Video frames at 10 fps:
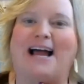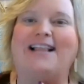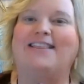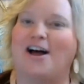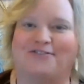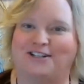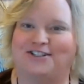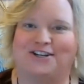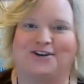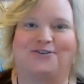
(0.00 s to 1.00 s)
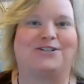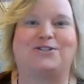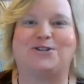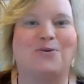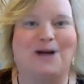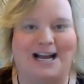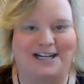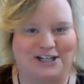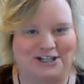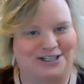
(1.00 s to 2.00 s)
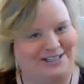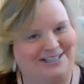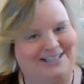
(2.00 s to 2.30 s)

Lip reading: I loved Sedona so much.